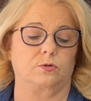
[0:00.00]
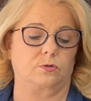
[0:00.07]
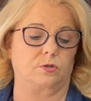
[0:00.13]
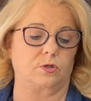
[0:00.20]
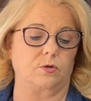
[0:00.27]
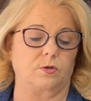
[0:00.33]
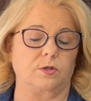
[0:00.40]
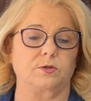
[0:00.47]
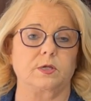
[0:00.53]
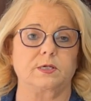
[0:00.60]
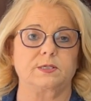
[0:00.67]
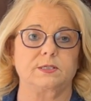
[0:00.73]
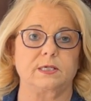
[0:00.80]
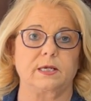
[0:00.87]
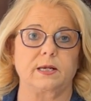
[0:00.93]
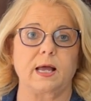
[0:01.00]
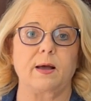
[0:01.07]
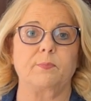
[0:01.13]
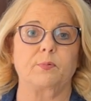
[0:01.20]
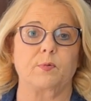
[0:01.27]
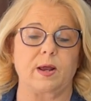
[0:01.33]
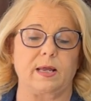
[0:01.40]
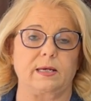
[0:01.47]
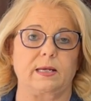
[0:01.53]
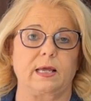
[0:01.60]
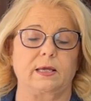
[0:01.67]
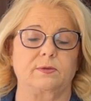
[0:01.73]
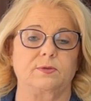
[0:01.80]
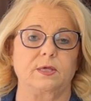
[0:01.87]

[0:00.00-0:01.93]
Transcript: so that they sit upright like